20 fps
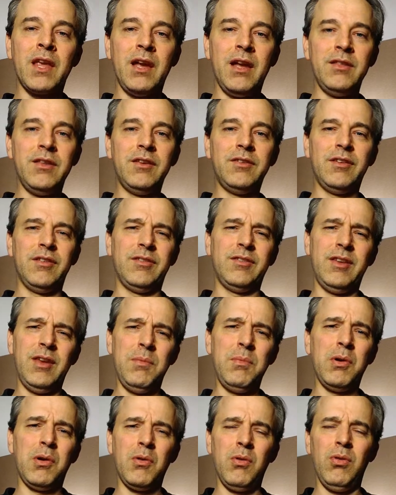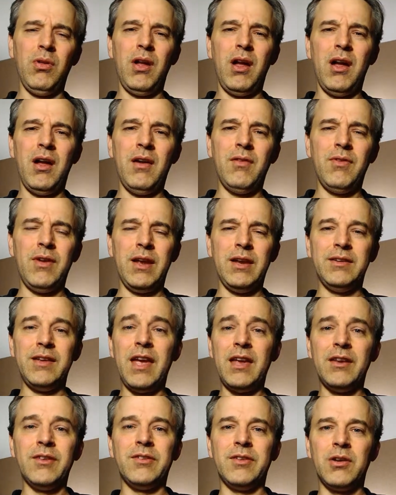And this is typical of a
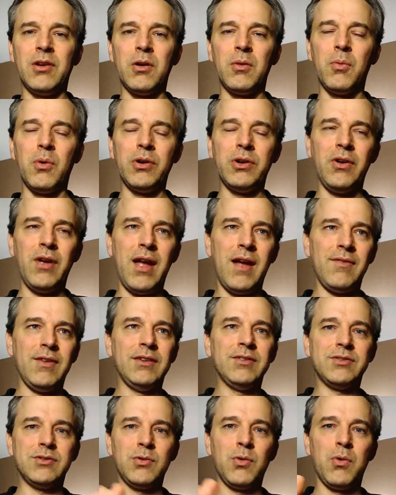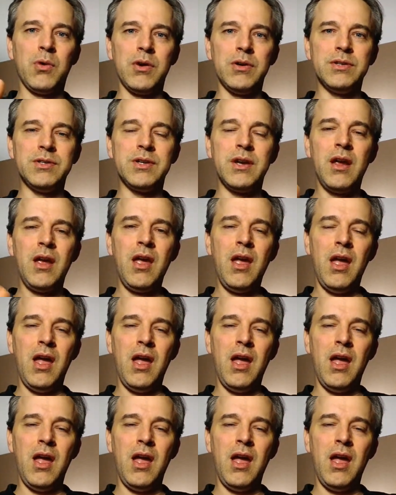data center where you have a storage